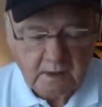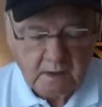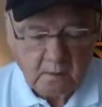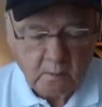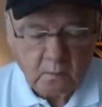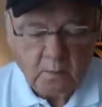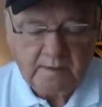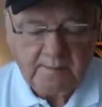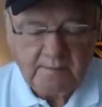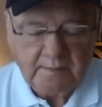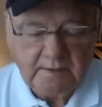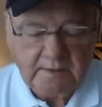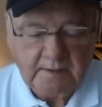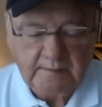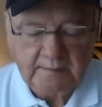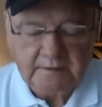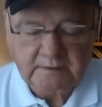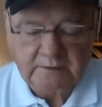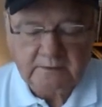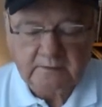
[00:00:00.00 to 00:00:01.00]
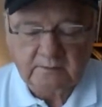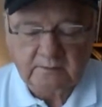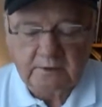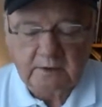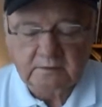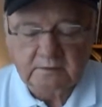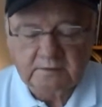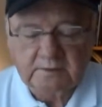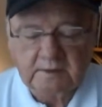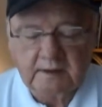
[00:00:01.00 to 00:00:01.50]
1 p.m. Eastern
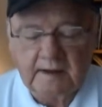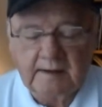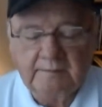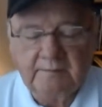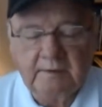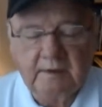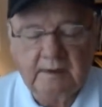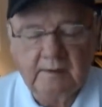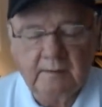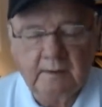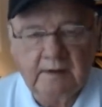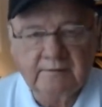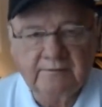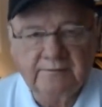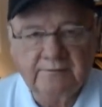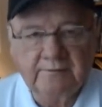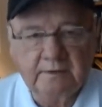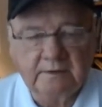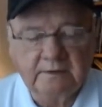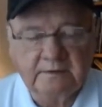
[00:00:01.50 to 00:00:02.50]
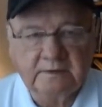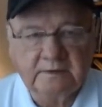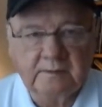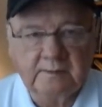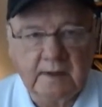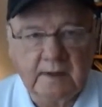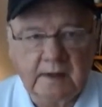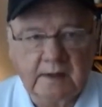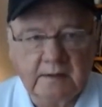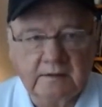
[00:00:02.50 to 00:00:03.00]
Post Time. Today we have fillies and
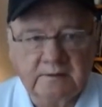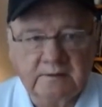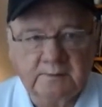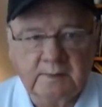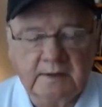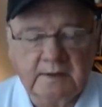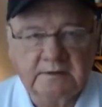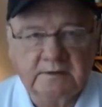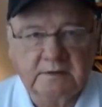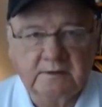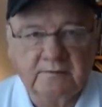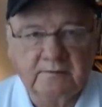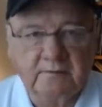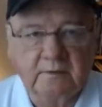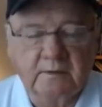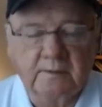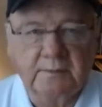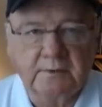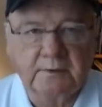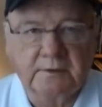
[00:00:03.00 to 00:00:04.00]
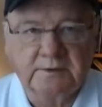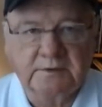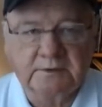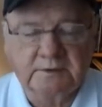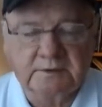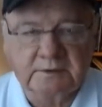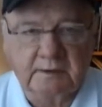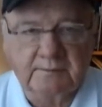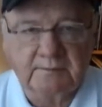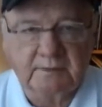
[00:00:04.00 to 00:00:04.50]
mares pacing for a purse of
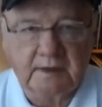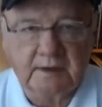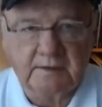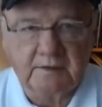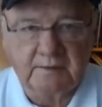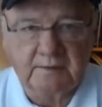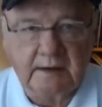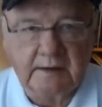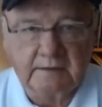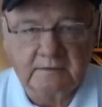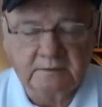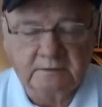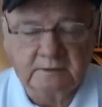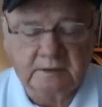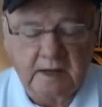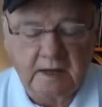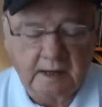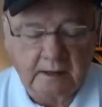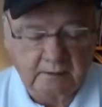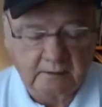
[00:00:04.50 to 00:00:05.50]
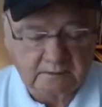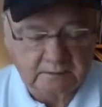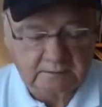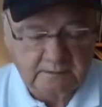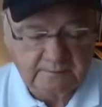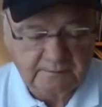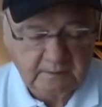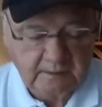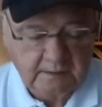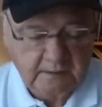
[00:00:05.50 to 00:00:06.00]
some $10,000.
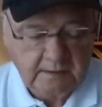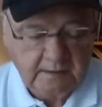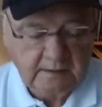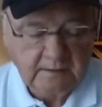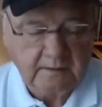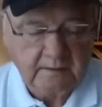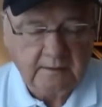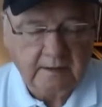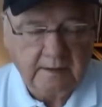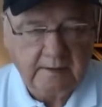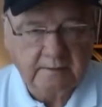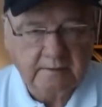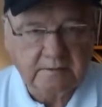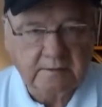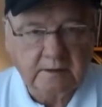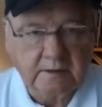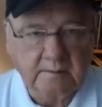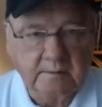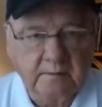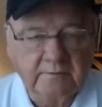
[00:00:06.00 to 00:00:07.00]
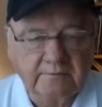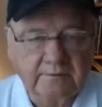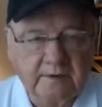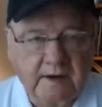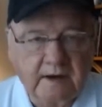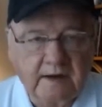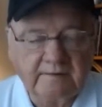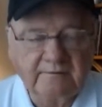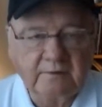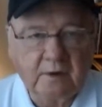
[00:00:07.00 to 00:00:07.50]
Contenders number
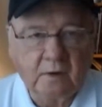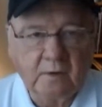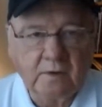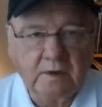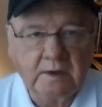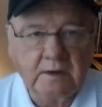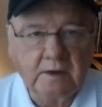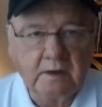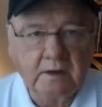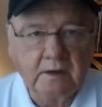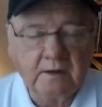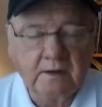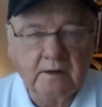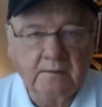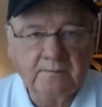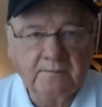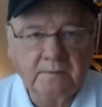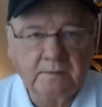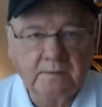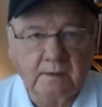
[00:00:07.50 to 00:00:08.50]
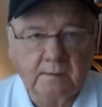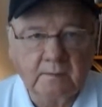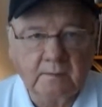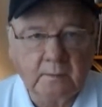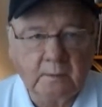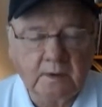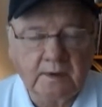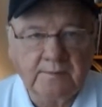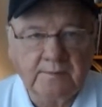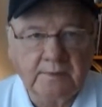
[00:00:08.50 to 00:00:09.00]
5, Hokey Heart. Number
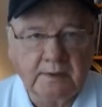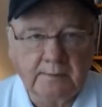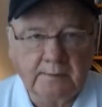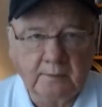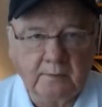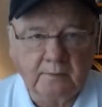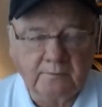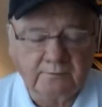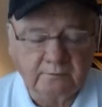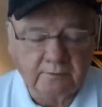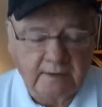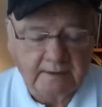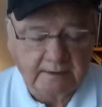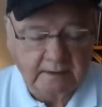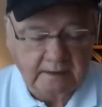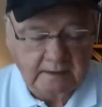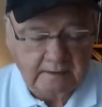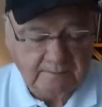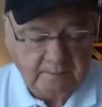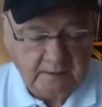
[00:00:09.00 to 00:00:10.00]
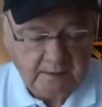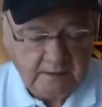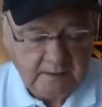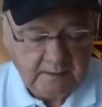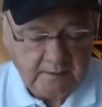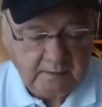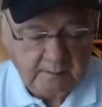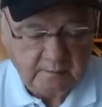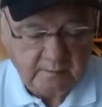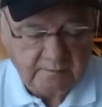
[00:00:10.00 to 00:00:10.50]
1, People Friendly.
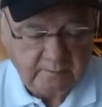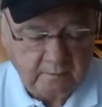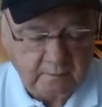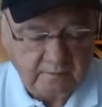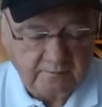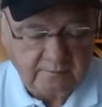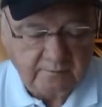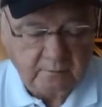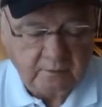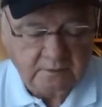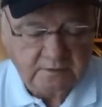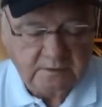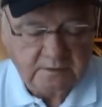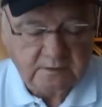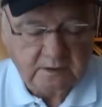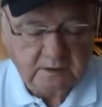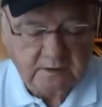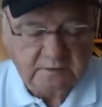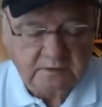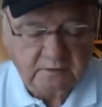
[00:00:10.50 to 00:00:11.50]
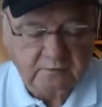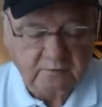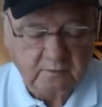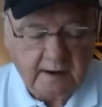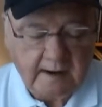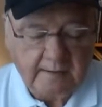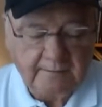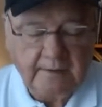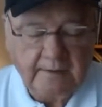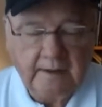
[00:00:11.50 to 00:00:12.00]
Number 4, 4 Stars
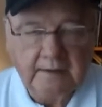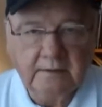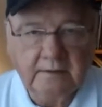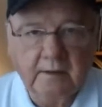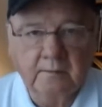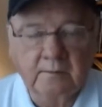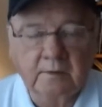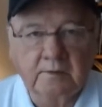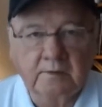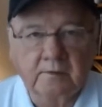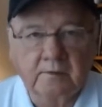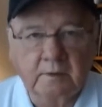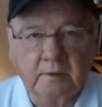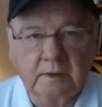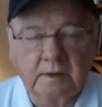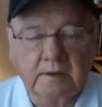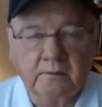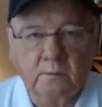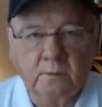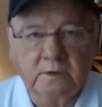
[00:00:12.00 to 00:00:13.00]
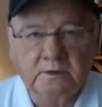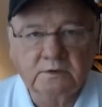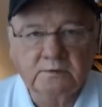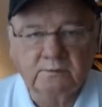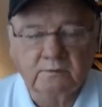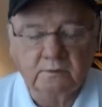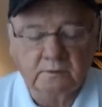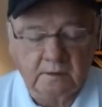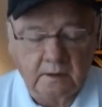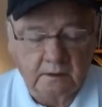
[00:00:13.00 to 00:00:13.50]
Trop. And number 3,
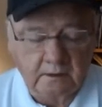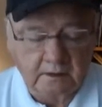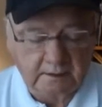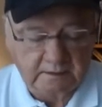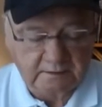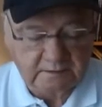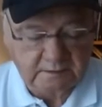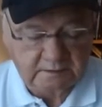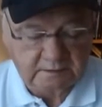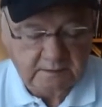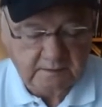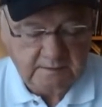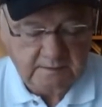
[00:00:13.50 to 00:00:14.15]
Wishful Artist.